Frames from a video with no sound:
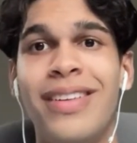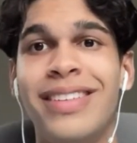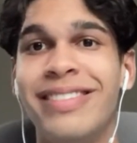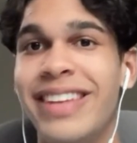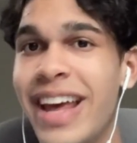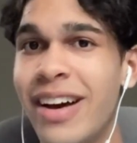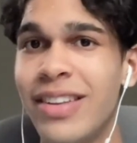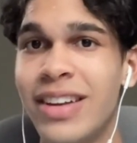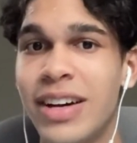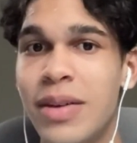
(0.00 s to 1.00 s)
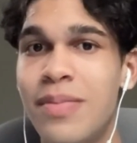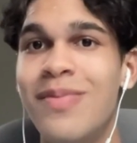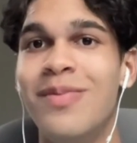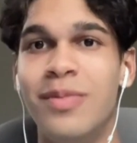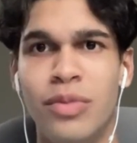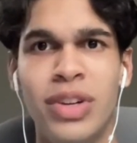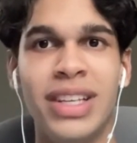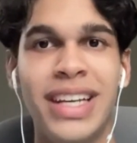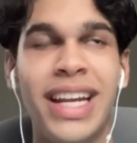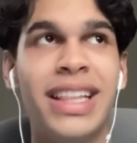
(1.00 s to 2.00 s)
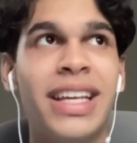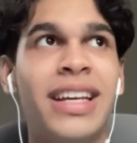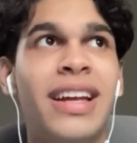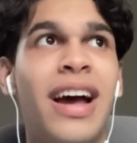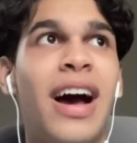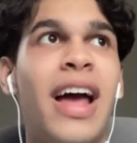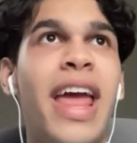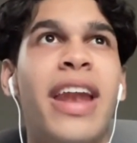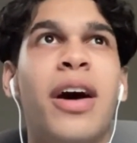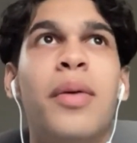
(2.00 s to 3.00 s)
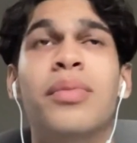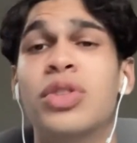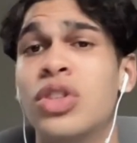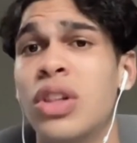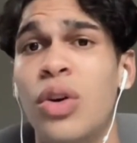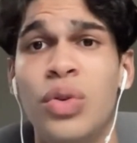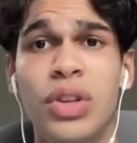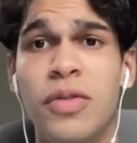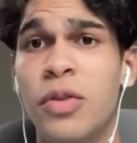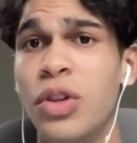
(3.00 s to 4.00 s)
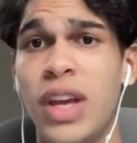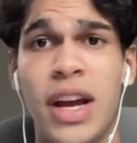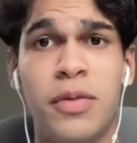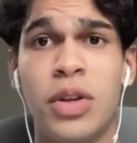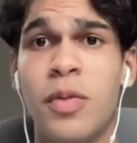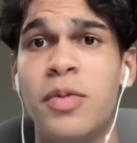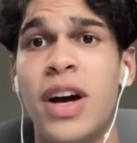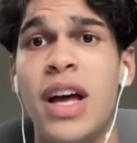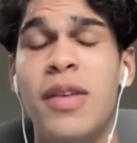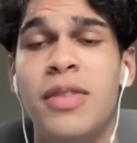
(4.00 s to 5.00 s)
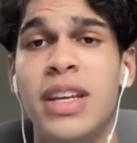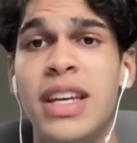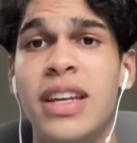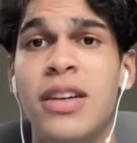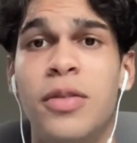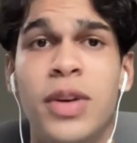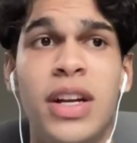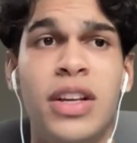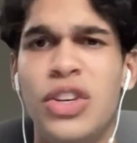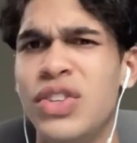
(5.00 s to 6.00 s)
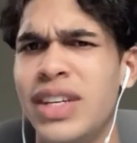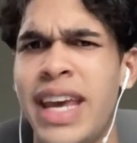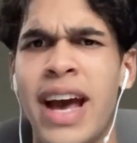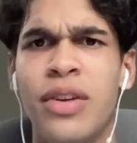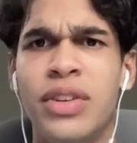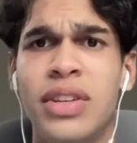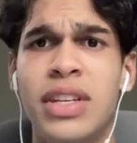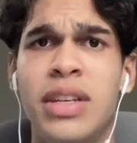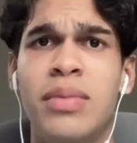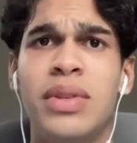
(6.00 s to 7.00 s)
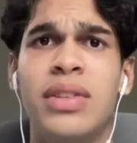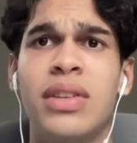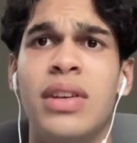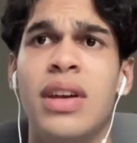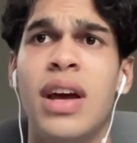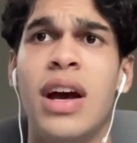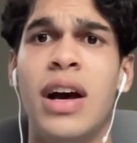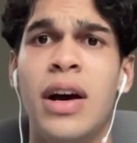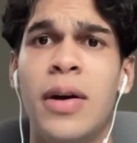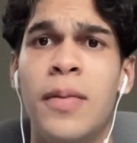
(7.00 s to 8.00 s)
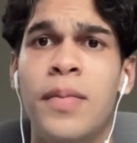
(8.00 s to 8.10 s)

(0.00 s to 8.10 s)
now that I'm really getting there and I'm slowly falling out of top 5 in arena using counter teams, I